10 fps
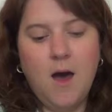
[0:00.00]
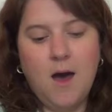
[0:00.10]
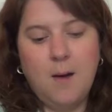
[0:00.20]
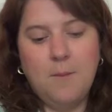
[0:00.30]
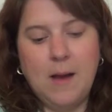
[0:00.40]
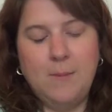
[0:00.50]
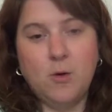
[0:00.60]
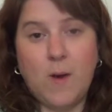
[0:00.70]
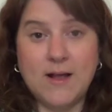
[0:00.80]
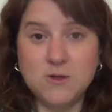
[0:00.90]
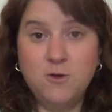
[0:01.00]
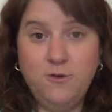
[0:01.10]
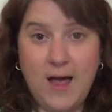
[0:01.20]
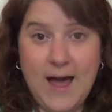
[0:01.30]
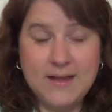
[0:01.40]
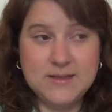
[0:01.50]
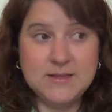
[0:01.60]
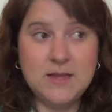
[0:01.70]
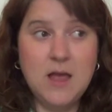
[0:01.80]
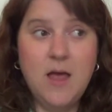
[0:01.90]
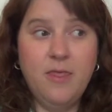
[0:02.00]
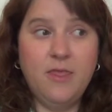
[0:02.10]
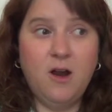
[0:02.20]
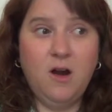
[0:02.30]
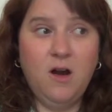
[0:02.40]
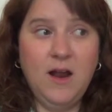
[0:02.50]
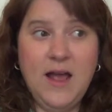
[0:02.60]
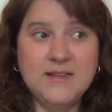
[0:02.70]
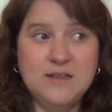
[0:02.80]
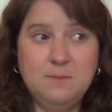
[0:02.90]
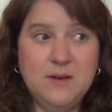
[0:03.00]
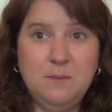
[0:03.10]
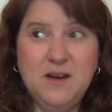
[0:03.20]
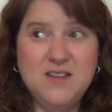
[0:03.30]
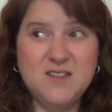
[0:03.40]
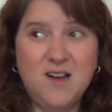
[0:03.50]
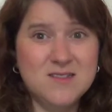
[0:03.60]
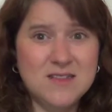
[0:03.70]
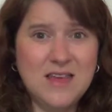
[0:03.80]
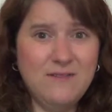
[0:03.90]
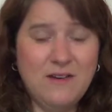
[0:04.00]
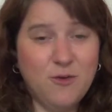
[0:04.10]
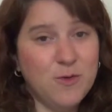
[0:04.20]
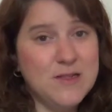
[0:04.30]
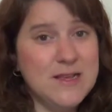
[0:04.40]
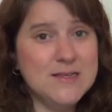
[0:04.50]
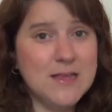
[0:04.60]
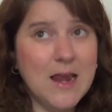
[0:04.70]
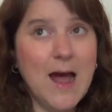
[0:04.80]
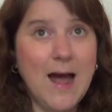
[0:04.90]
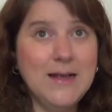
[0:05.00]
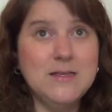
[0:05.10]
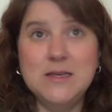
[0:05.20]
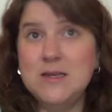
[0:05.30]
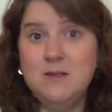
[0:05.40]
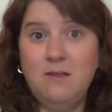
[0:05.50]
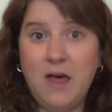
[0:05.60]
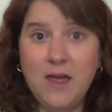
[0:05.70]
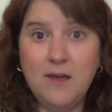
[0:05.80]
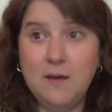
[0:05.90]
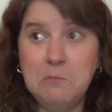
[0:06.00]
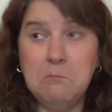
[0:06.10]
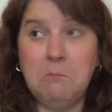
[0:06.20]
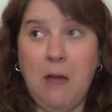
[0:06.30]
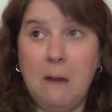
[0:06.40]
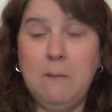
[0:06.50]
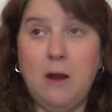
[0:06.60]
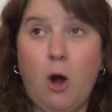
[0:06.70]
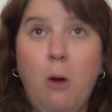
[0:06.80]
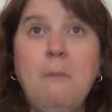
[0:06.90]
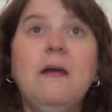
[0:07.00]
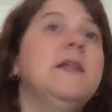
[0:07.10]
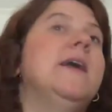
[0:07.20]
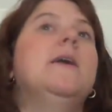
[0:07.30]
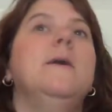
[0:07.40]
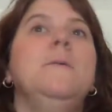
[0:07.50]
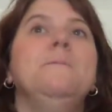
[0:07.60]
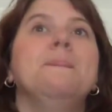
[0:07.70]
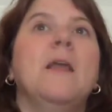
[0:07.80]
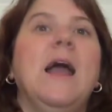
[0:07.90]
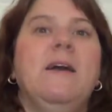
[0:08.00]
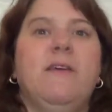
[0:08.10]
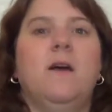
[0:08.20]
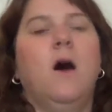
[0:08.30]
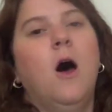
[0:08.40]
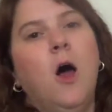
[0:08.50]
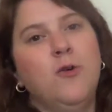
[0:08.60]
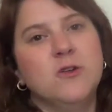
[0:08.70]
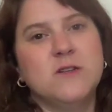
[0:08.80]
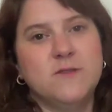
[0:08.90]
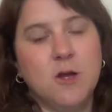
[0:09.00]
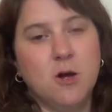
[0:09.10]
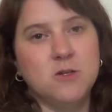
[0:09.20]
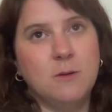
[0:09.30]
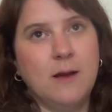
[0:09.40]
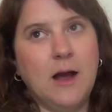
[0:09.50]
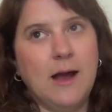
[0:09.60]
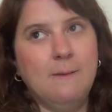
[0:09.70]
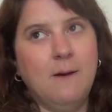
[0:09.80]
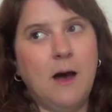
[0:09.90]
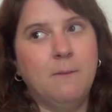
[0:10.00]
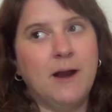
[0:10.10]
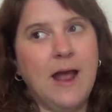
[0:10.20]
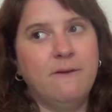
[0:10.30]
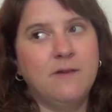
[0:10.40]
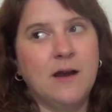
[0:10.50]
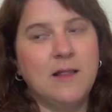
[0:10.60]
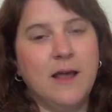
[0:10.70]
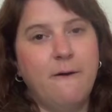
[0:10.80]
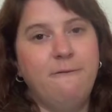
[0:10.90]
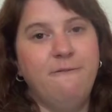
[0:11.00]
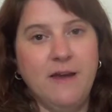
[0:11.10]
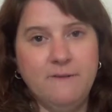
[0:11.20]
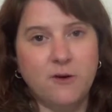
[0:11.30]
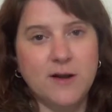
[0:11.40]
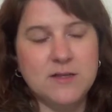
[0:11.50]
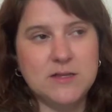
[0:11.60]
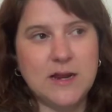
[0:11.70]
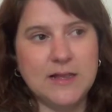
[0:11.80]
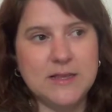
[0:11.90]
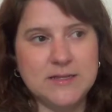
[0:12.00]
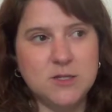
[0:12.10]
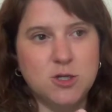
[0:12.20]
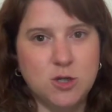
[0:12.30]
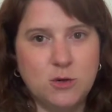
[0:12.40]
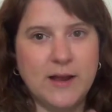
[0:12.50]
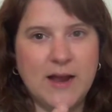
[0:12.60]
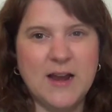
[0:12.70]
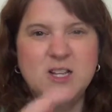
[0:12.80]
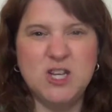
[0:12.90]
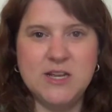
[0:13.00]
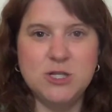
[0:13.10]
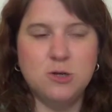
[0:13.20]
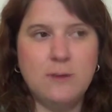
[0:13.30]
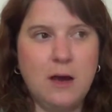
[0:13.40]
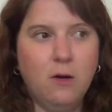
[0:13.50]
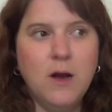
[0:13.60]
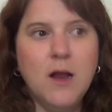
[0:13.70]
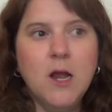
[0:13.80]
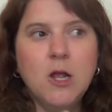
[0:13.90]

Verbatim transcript: Um, I put Rascal Flatts. There hasn't been many songs that they've ever released that I didn't like. I mean, all my like I have like hundreds of songs on my iPod, but I have kind of like a favorites that I listen to and I kind of change them out.